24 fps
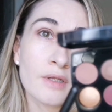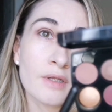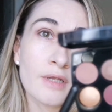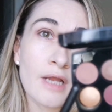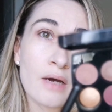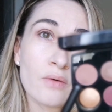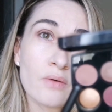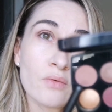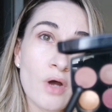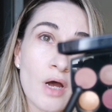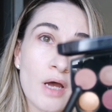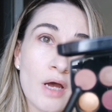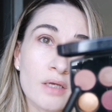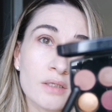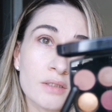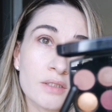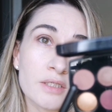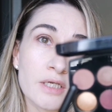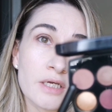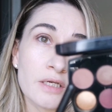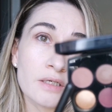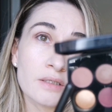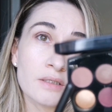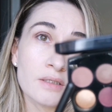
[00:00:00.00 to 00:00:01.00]
Now I
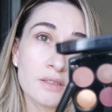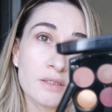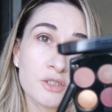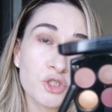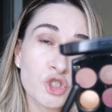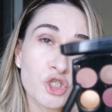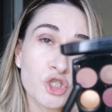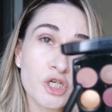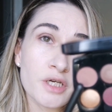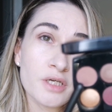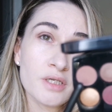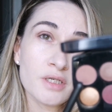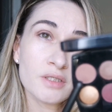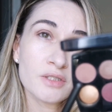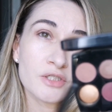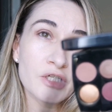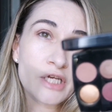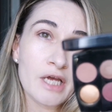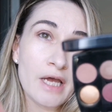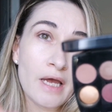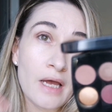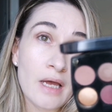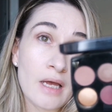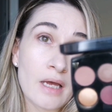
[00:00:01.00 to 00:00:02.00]
take this shade
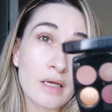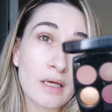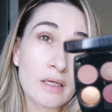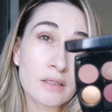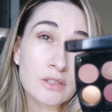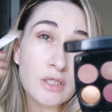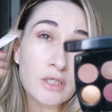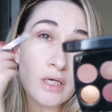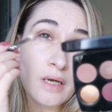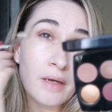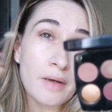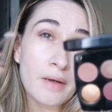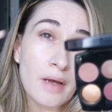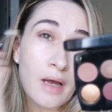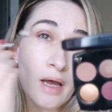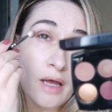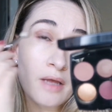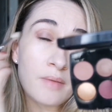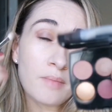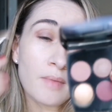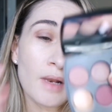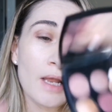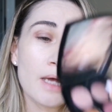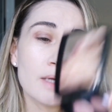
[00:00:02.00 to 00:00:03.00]
and
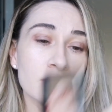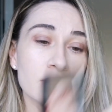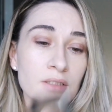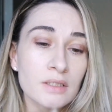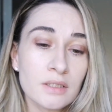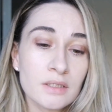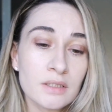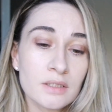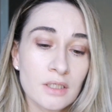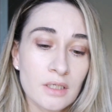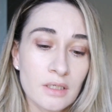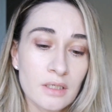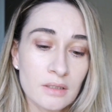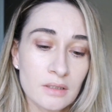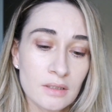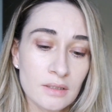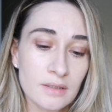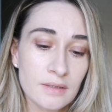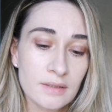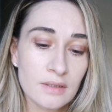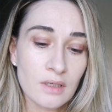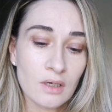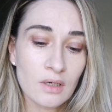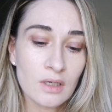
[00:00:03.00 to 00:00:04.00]
I blend it in the
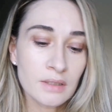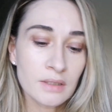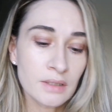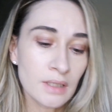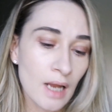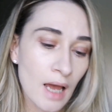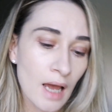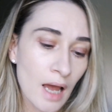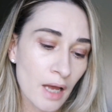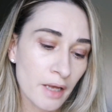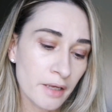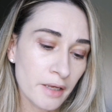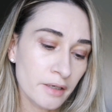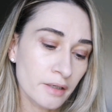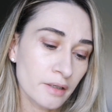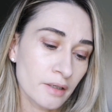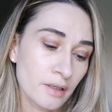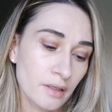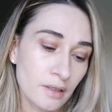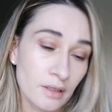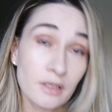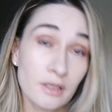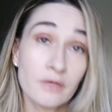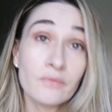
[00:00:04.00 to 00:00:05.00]
socket line,
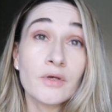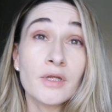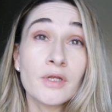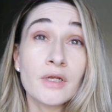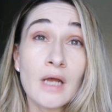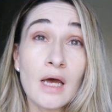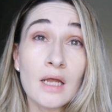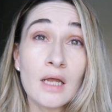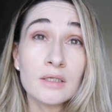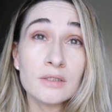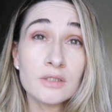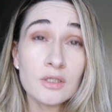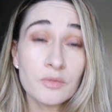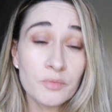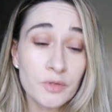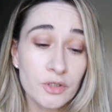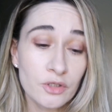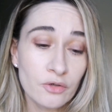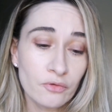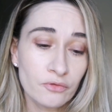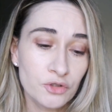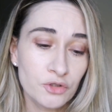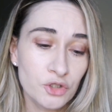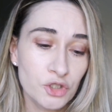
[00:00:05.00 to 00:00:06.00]
giving a little bit
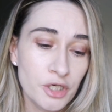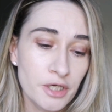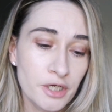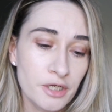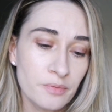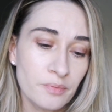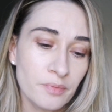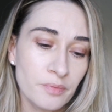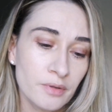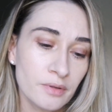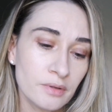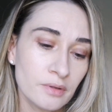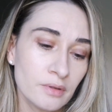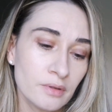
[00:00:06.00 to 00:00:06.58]
of shape.